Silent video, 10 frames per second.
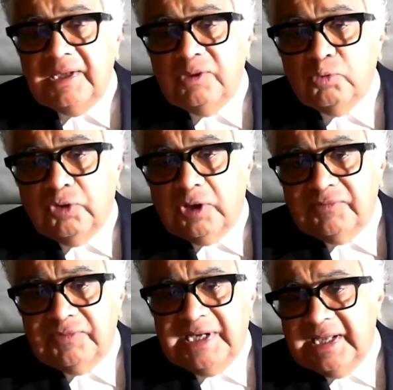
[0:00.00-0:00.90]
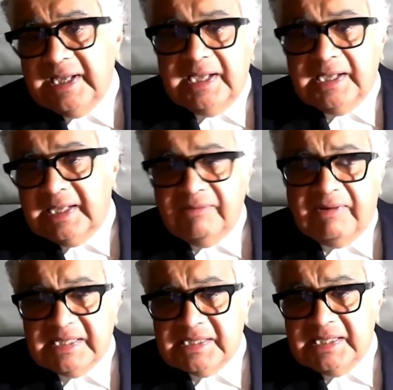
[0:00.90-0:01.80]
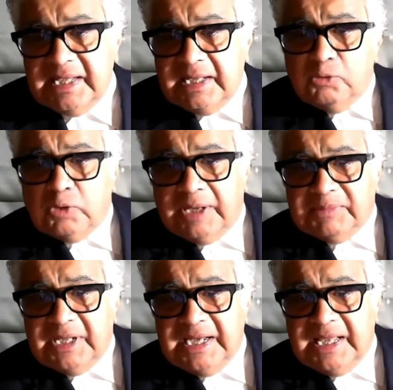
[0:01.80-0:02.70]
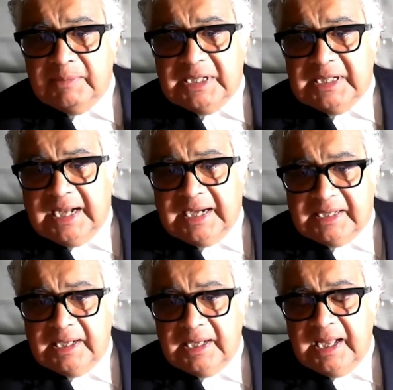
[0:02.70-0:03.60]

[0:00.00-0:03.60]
You sort of did a KYC and you kept the name in that.